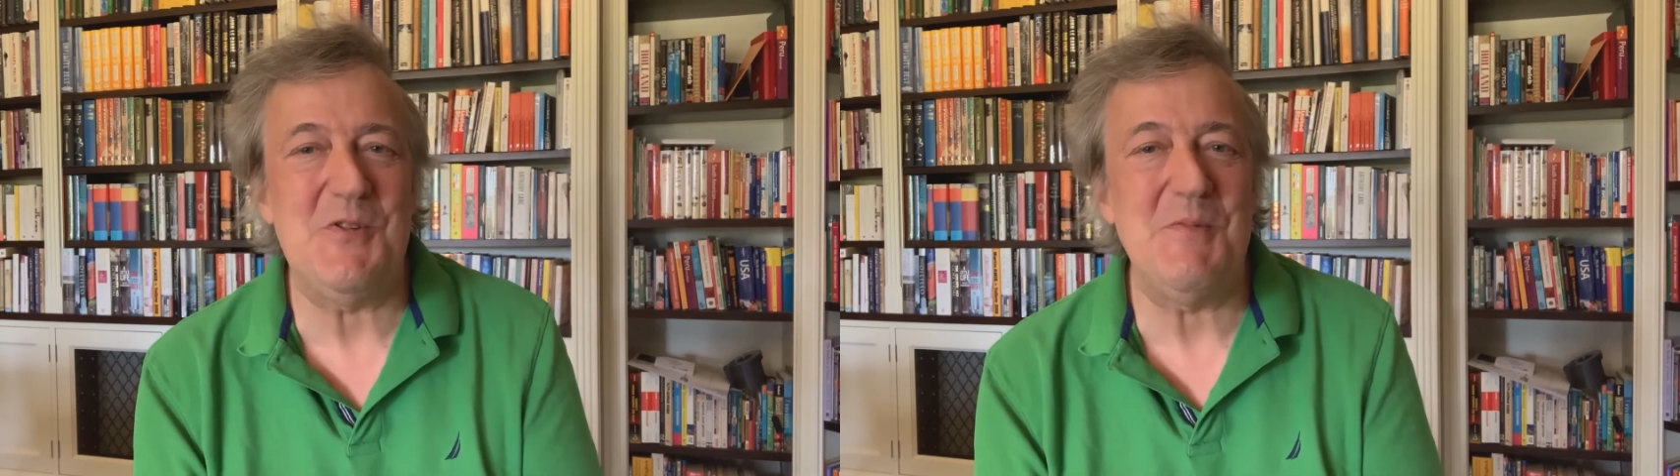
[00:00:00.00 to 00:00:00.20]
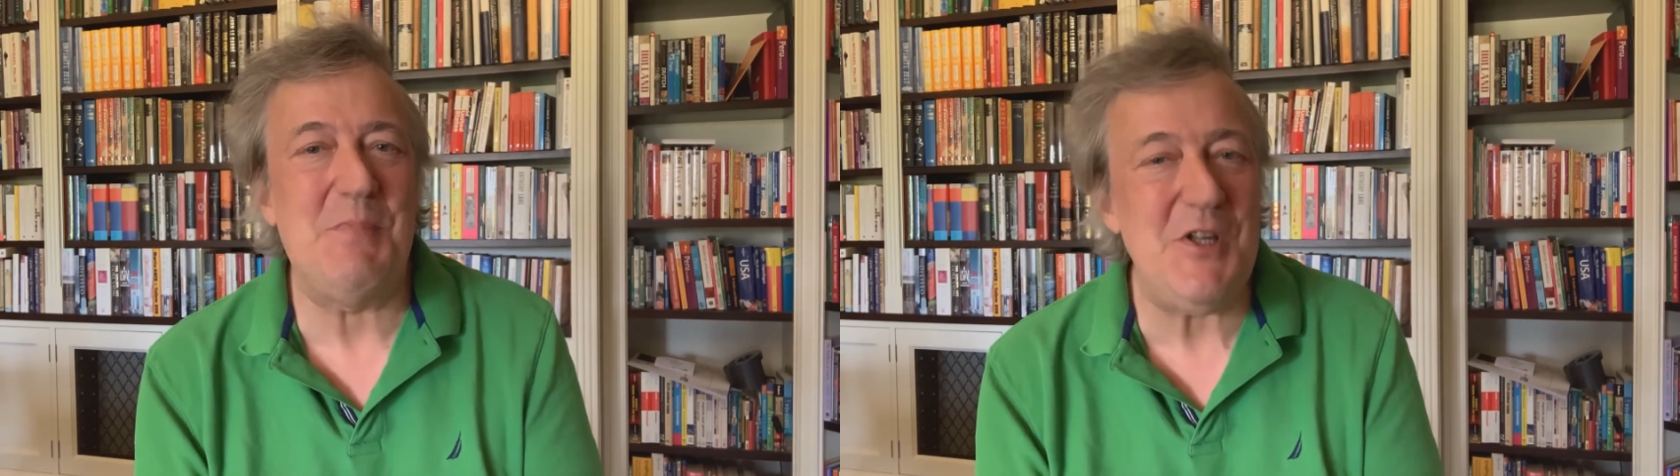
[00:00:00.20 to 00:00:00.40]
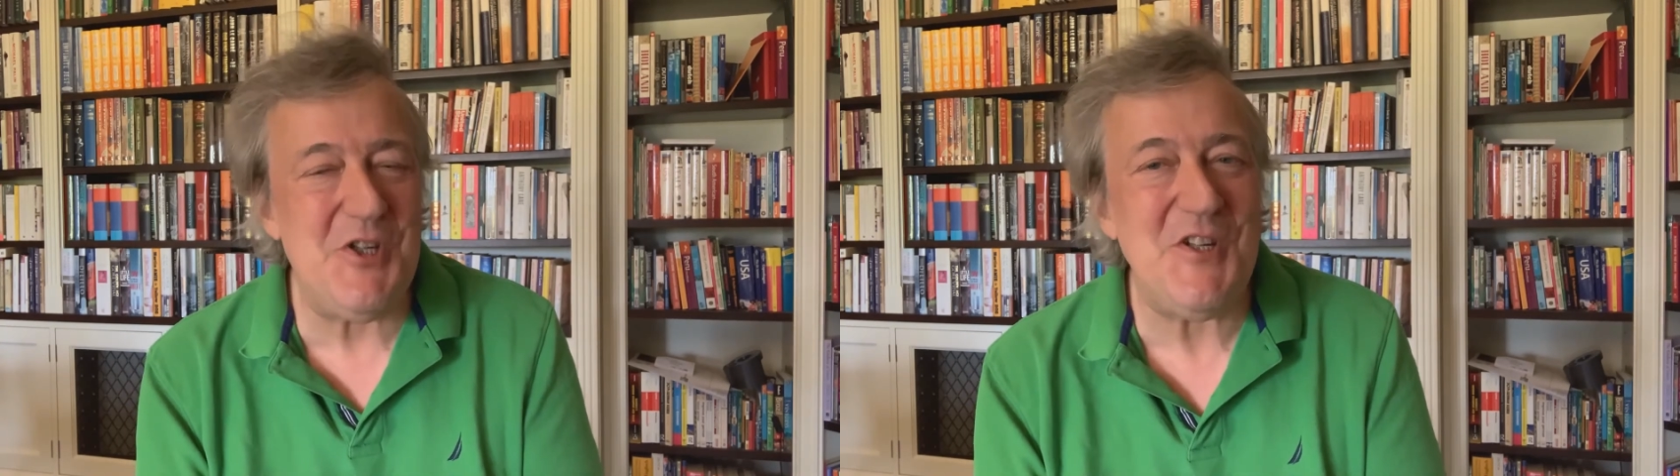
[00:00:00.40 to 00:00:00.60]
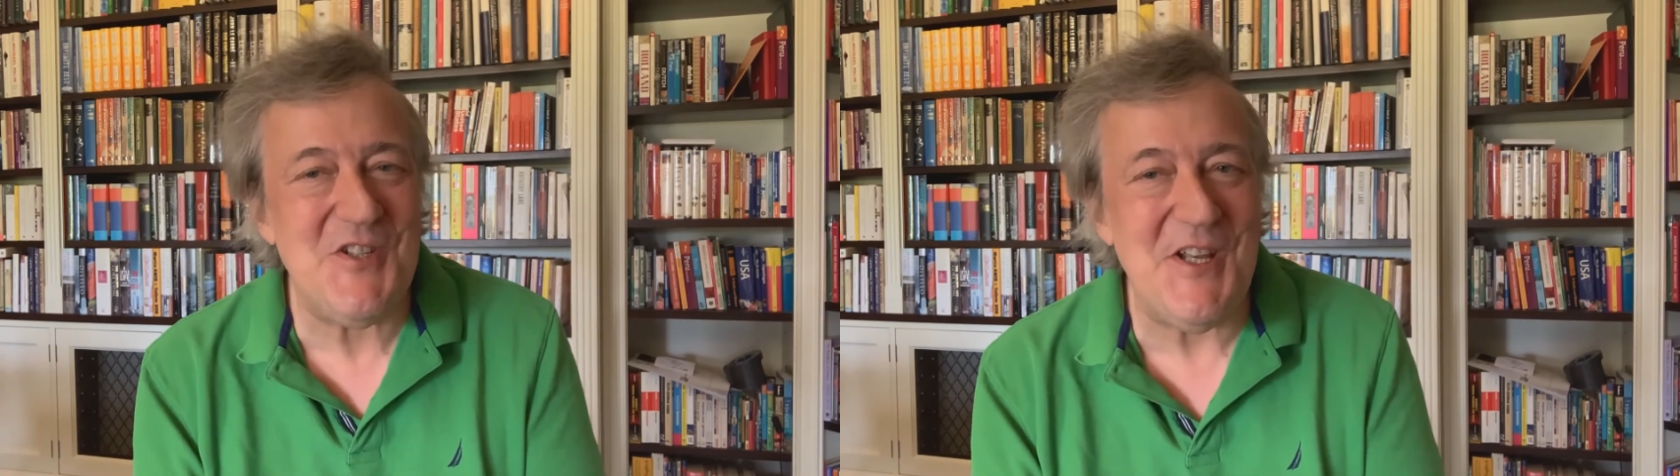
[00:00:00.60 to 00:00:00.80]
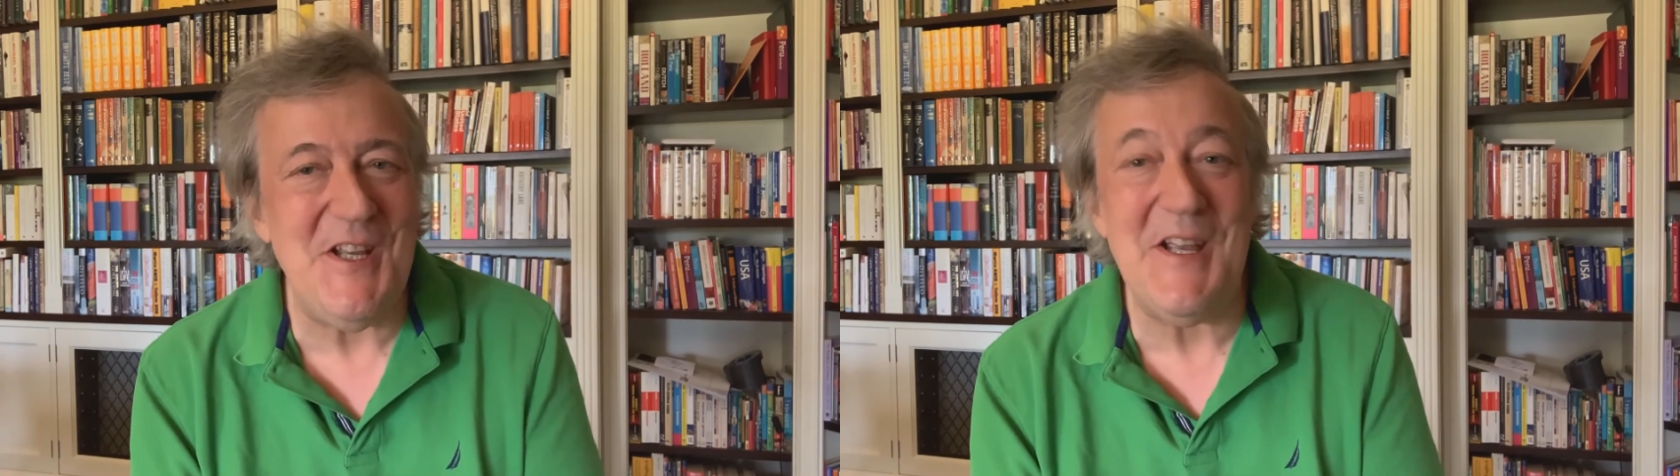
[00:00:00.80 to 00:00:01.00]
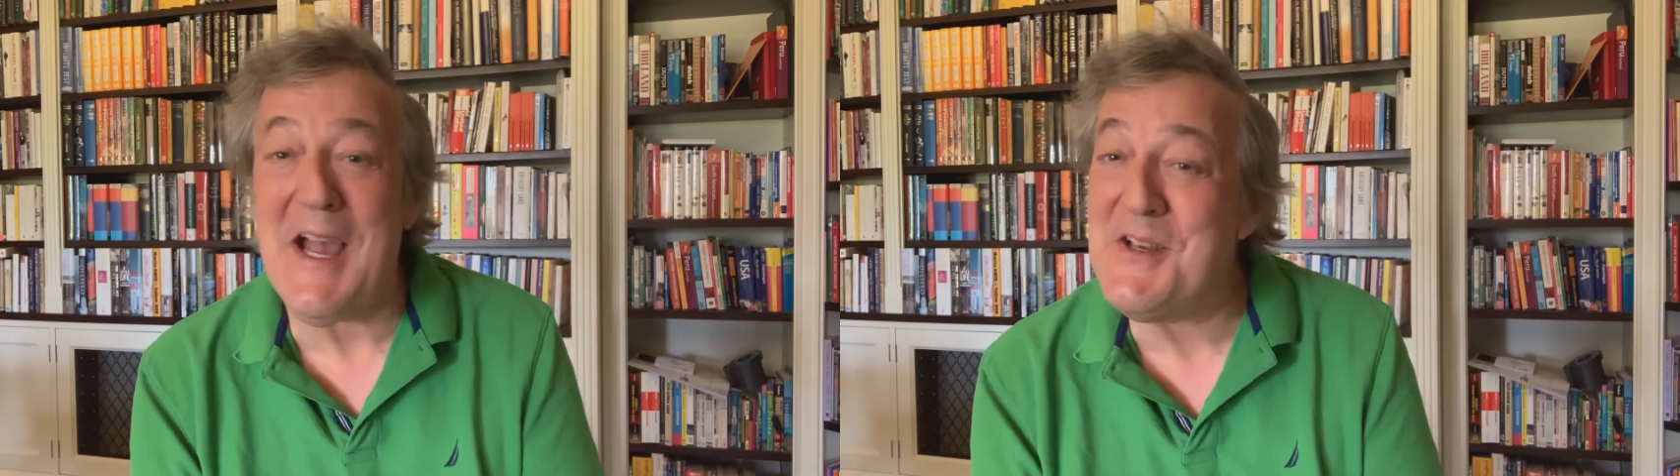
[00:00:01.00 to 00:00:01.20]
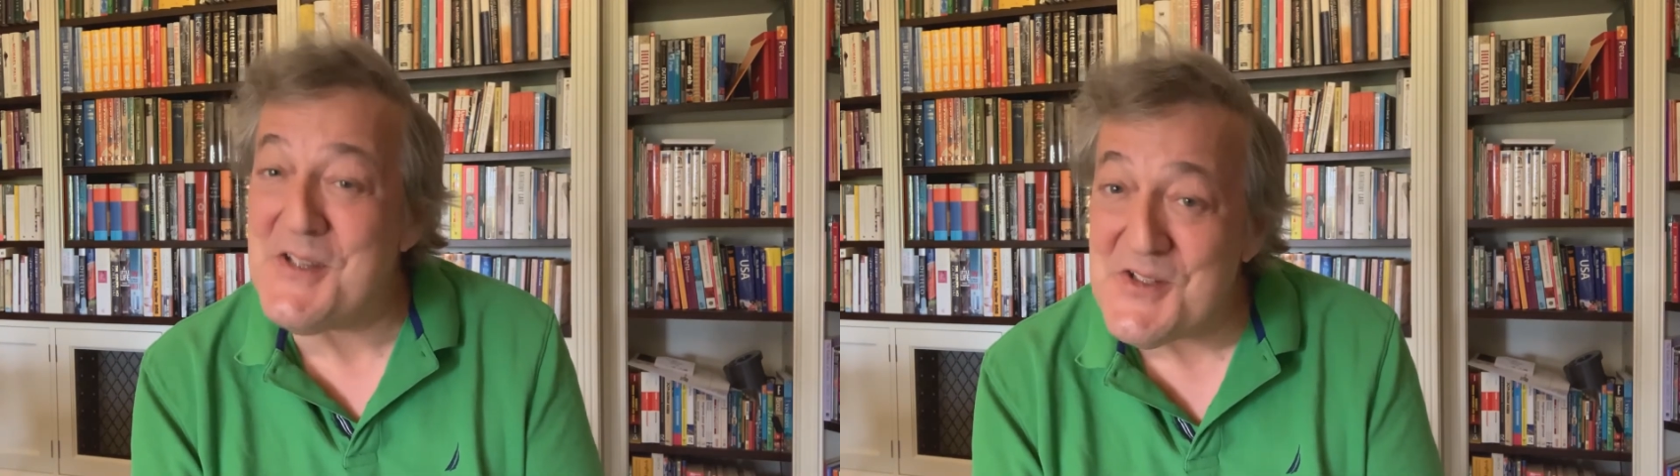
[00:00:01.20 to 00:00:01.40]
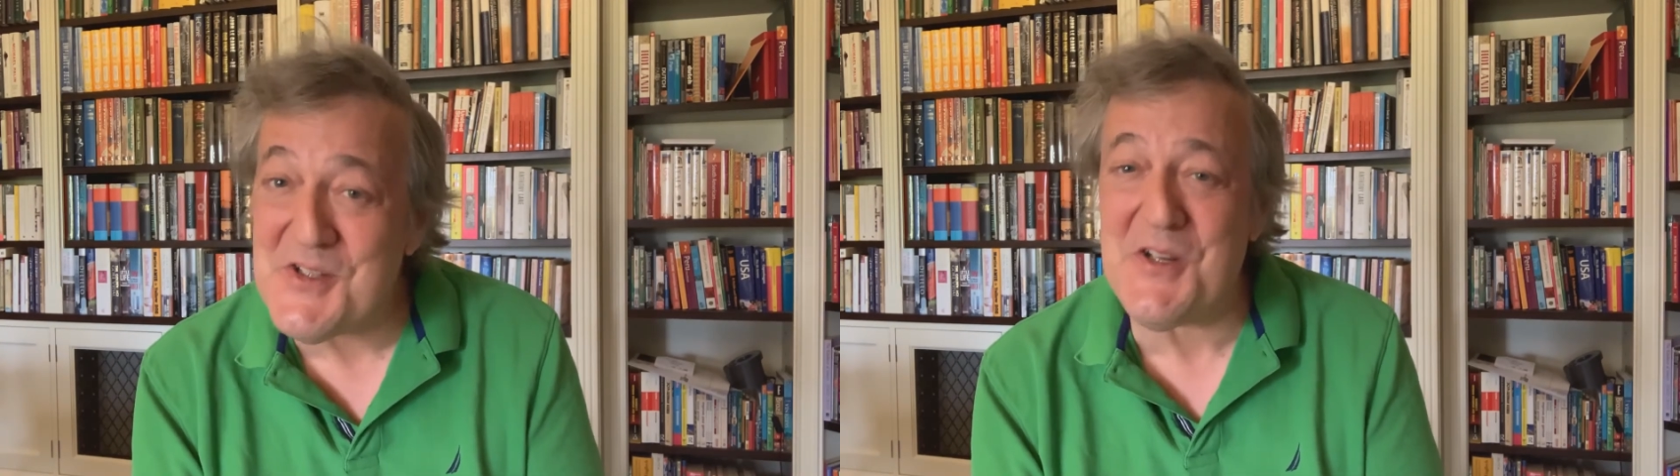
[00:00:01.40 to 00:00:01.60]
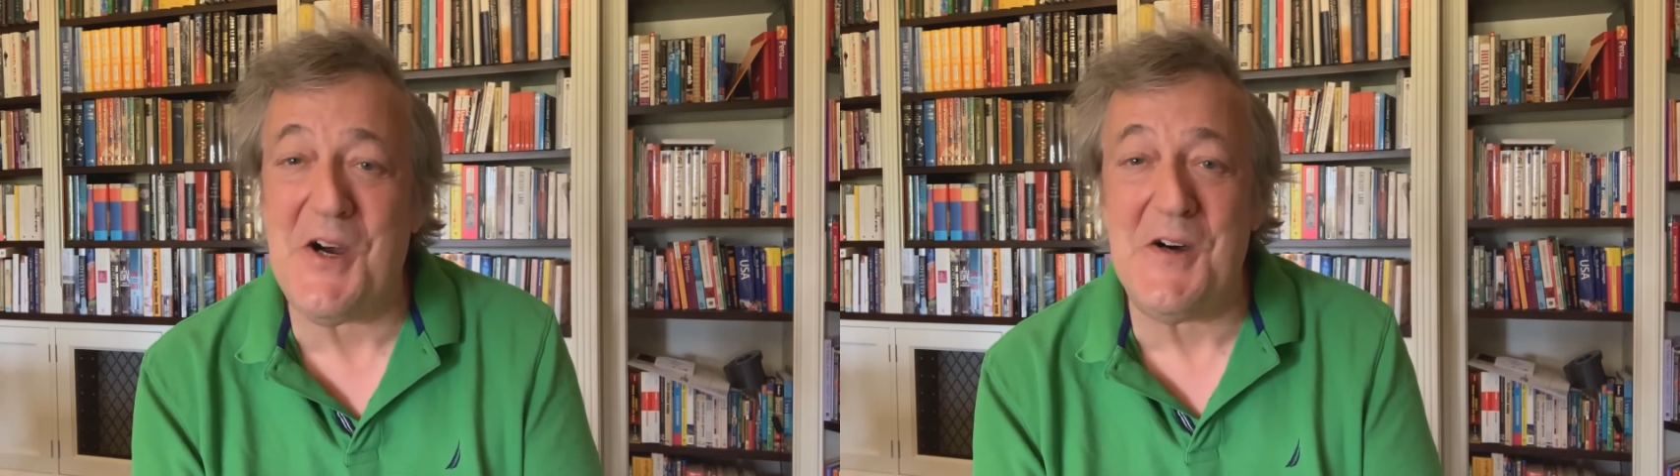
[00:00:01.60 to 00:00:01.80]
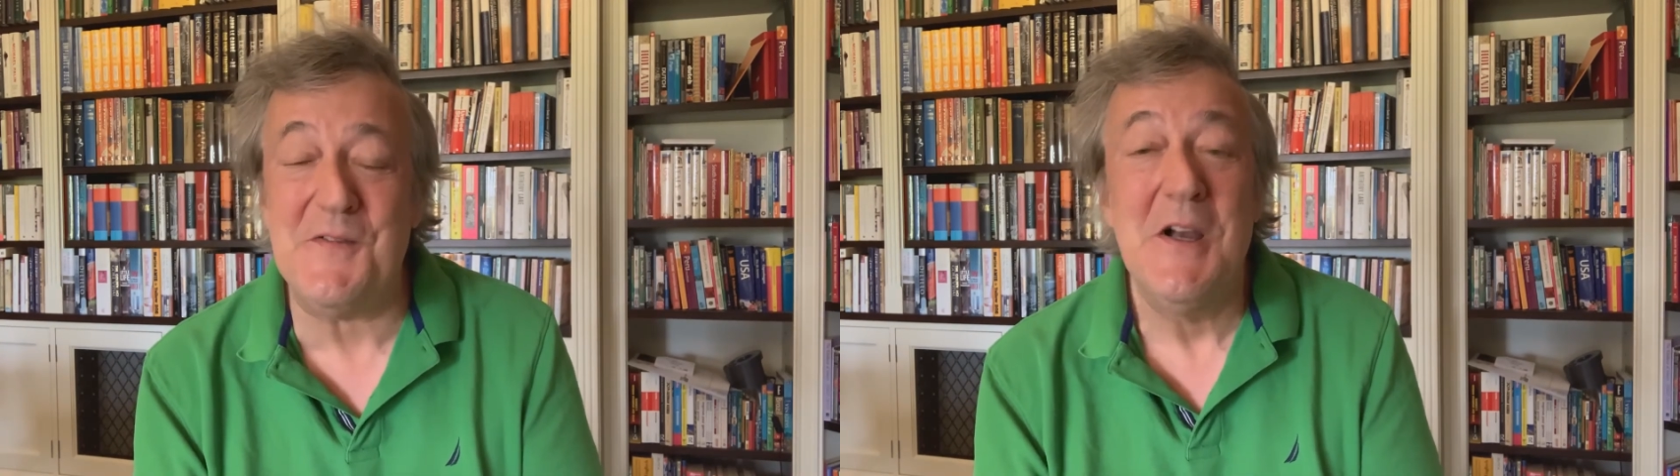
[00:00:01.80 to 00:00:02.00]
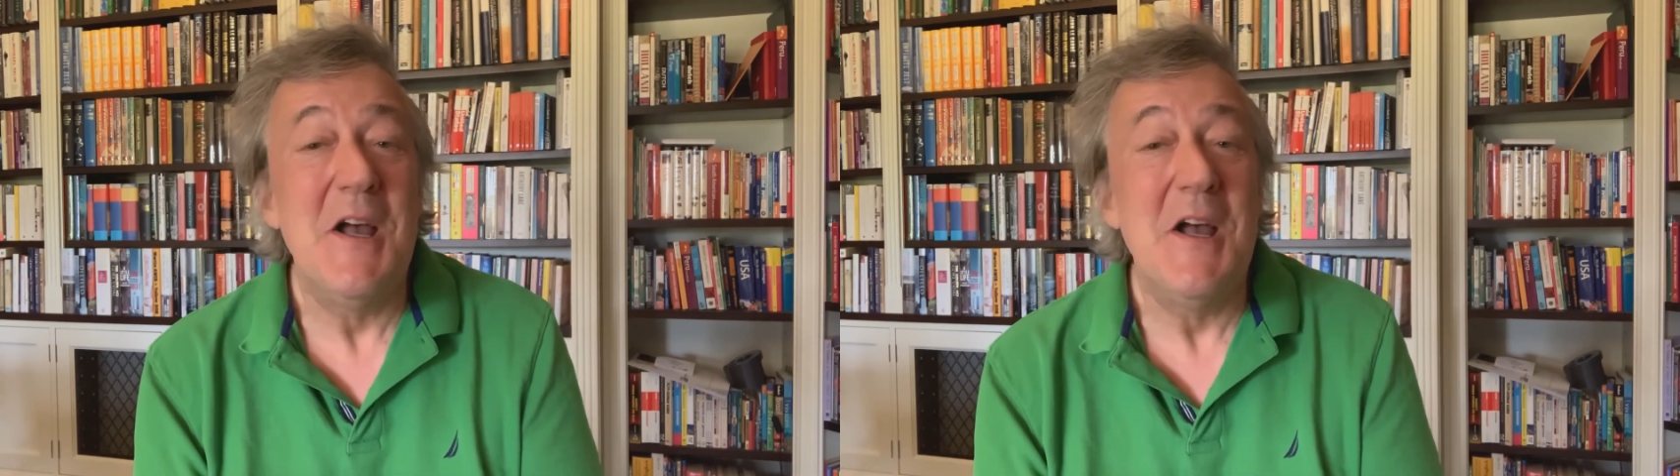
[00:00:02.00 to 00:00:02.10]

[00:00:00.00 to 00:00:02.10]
to BGC and its staff